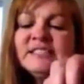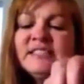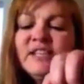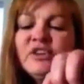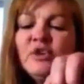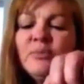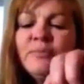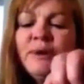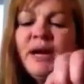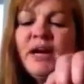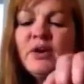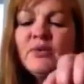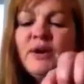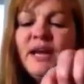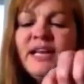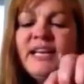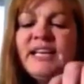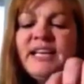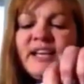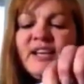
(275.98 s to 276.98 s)
little part
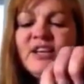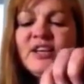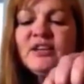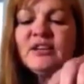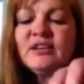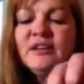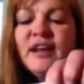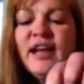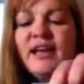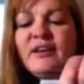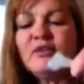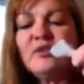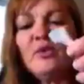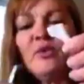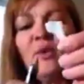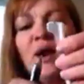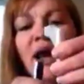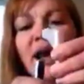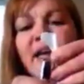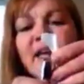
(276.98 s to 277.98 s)
right here. I don't know
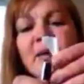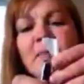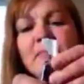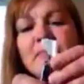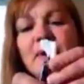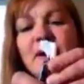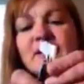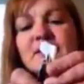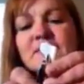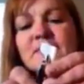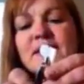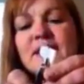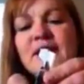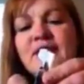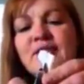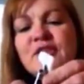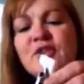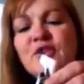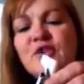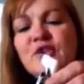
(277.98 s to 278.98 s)
why, it bugs me,
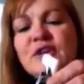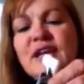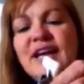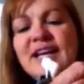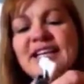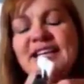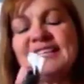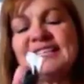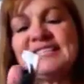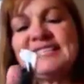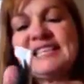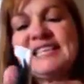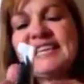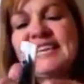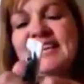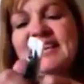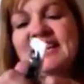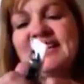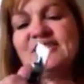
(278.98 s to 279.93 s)
even though you're not going to see it.